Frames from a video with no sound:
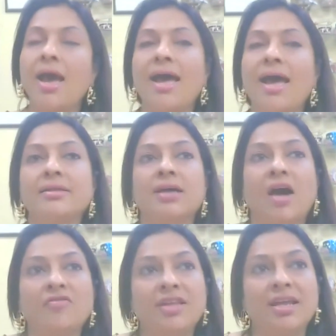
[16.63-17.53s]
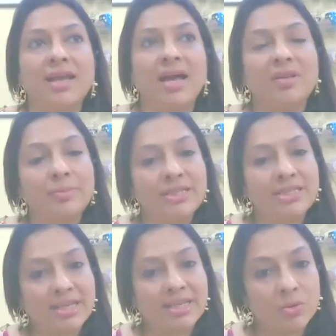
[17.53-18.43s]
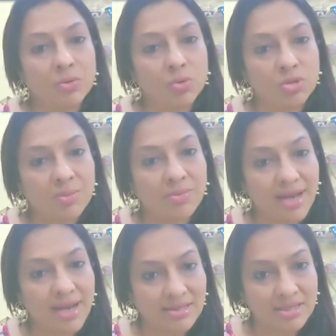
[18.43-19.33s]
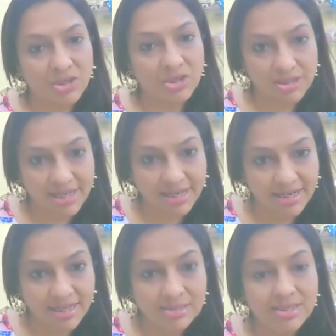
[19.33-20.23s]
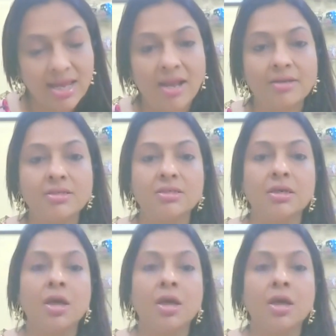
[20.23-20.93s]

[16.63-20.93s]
And after that, I will be taking you through some relaxation techniques and